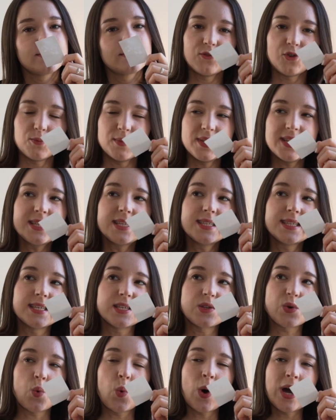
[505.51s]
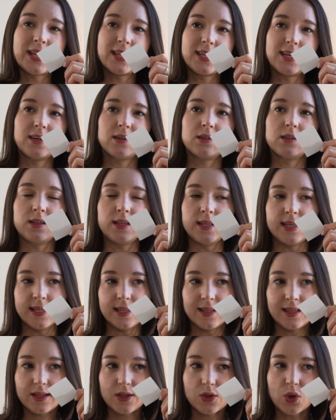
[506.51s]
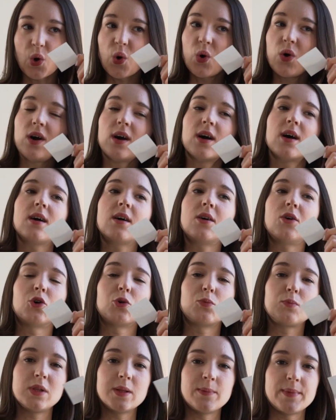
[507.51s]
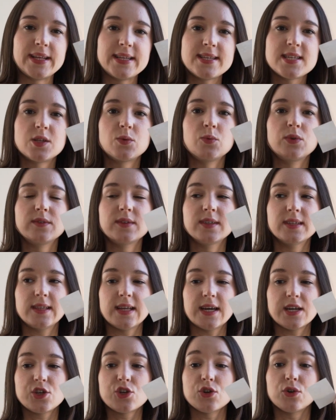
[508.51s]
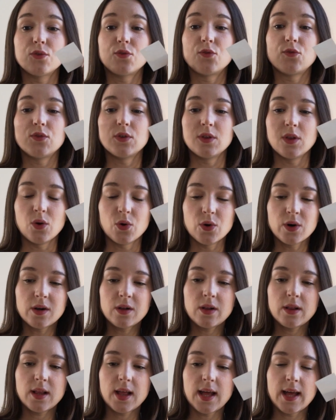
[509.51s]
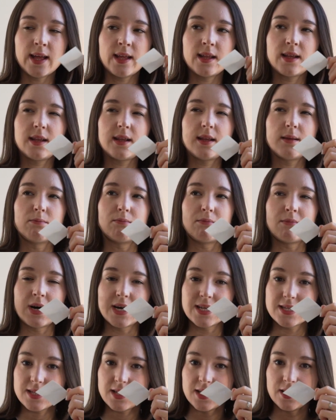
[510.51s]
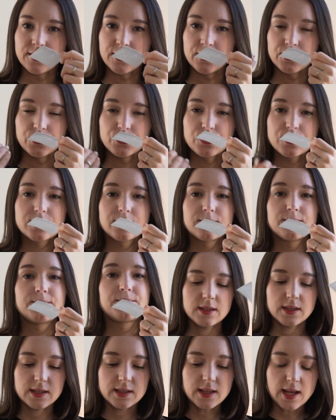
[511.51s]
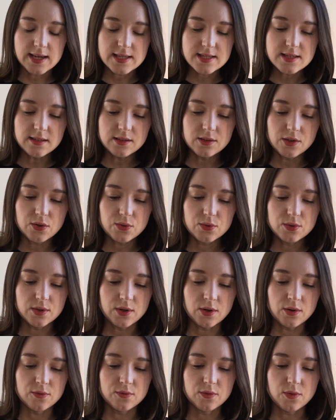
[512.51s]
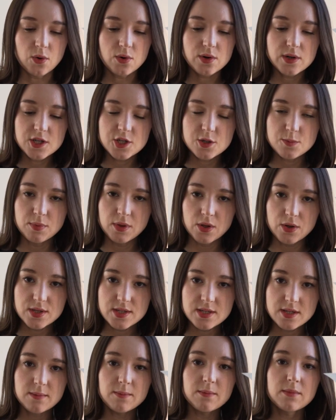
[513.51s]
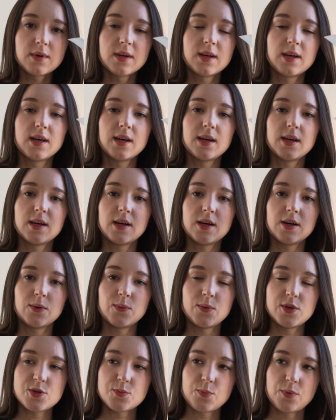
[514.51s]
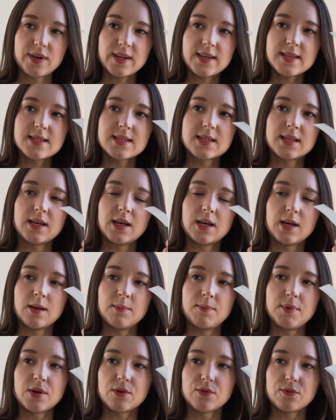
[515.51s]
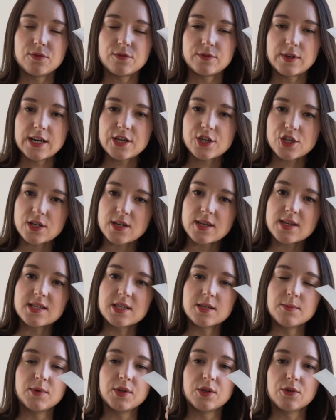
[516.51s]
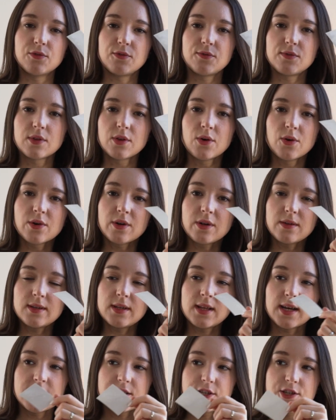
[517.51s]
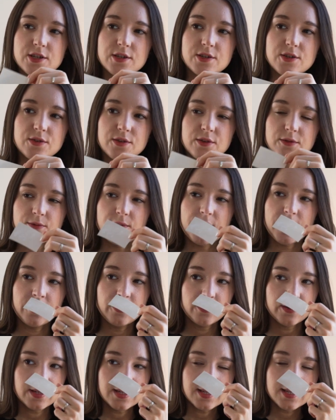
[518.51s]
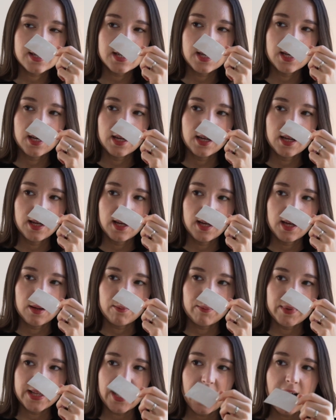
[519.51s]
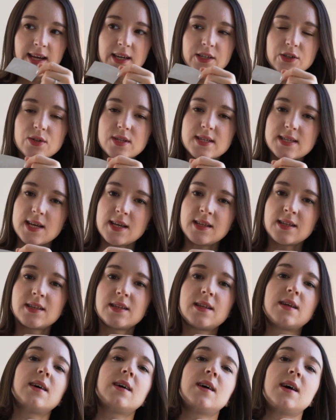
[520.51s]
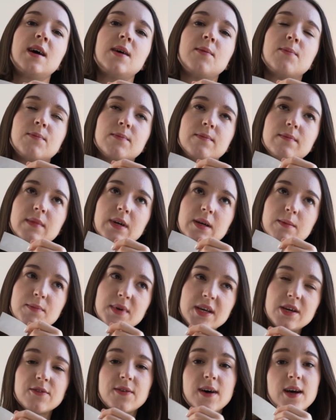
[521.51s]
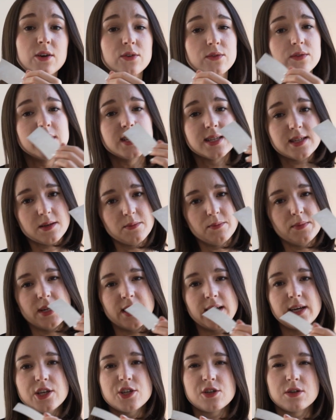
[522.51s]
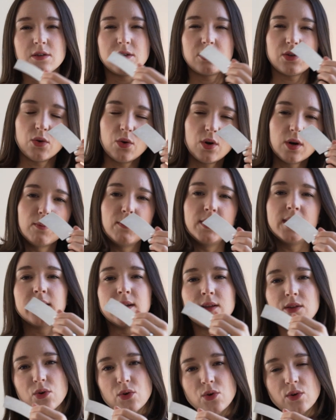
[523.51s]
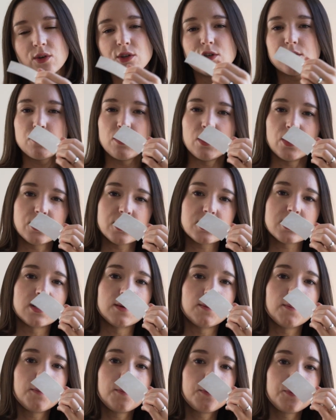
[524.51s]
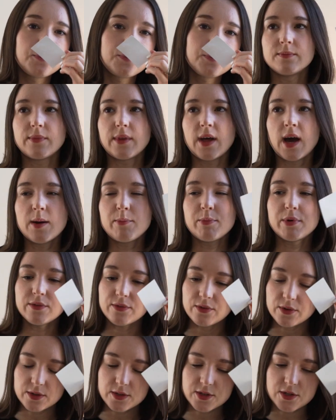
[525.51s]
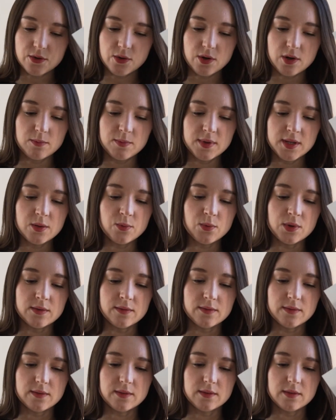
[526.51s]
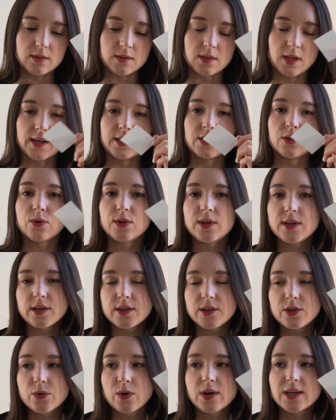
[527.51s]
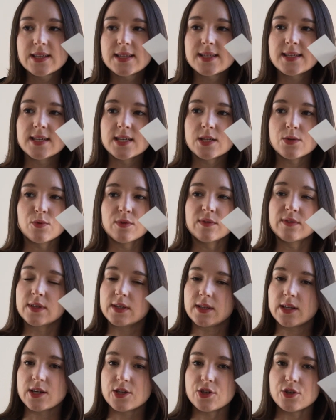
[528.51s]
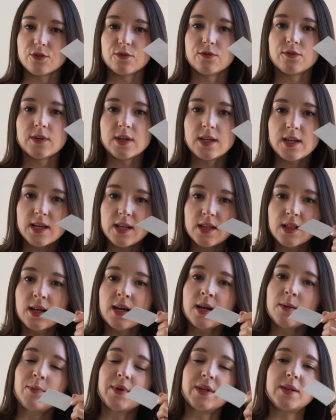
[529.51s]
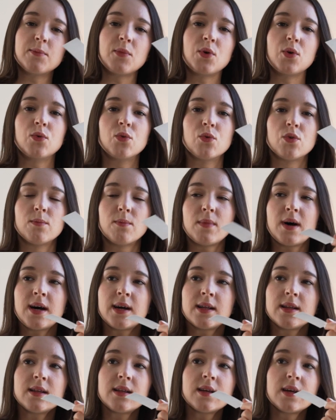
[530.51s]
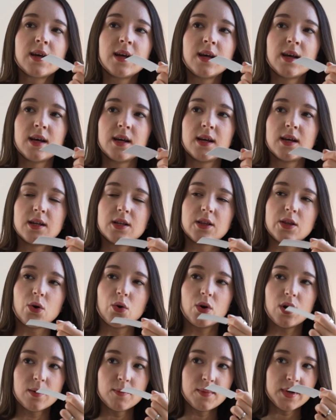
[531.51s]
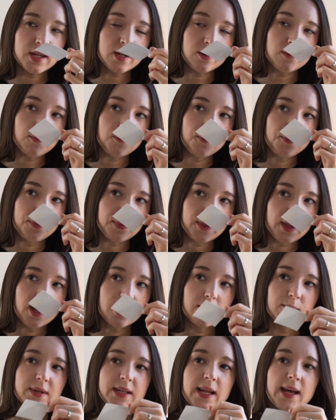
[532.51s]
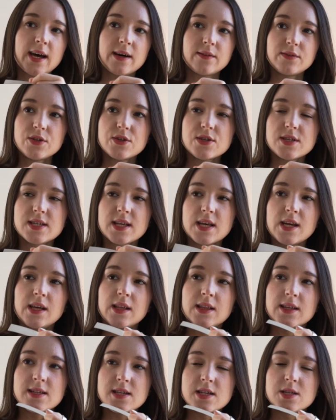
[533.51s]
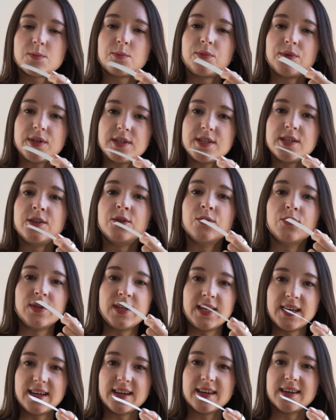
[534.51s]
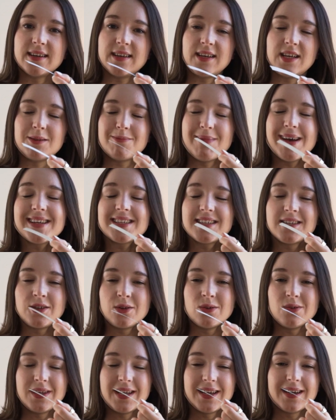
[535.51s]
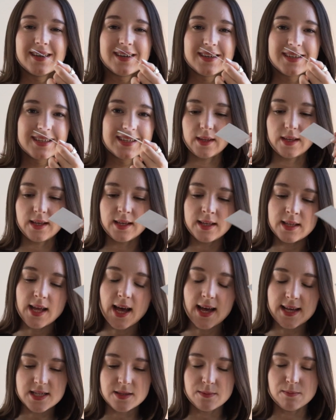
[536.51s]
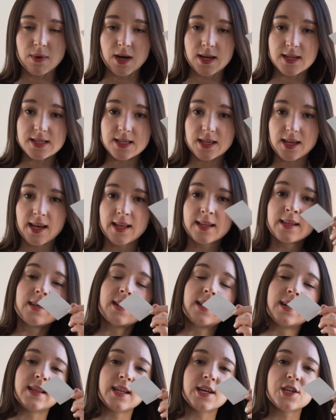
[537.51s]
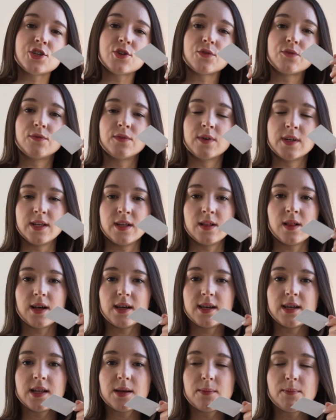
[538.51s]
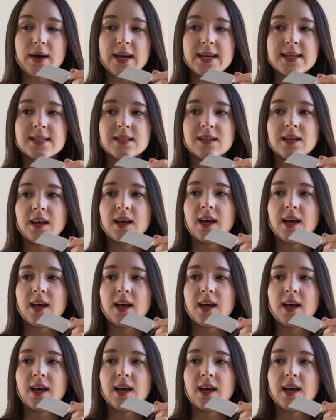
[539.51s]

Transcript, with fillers: For me this is quite clean tonka, complemented with the touch of floral and musky notes. It has the note of orange blossom, which brings a bit of freshness, a bit of floral touch to the fragrance, but I cannot say that I'm a big fan of this combination, tonka bean and orange blossom. I prefer tonka bean with lactonic nuances, with the touch of vanilla, a bit more gourmand tonka bean. But I have to say this is pretty unique. It makes it unique. It has musk and a touch of vanilla in a base,